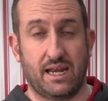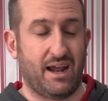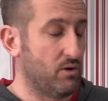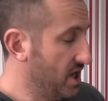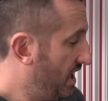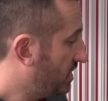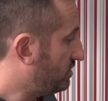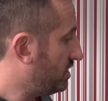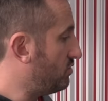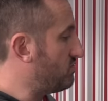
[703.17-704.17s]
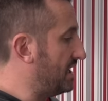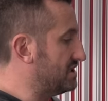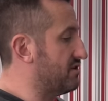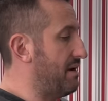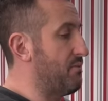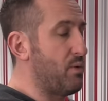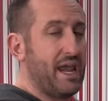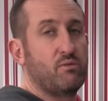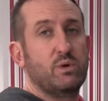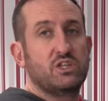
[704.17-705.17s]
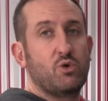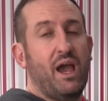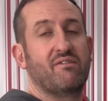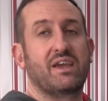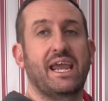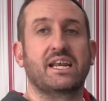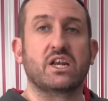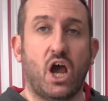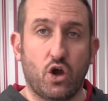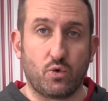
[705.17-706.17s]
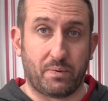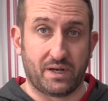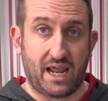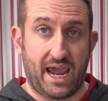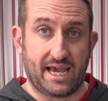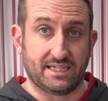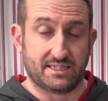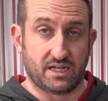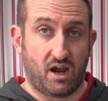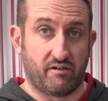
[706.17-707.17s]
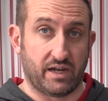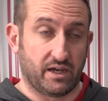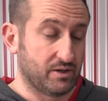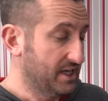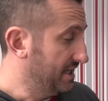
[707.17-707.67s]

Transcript: Now, you do need to remember, we do have it in an open air scenario.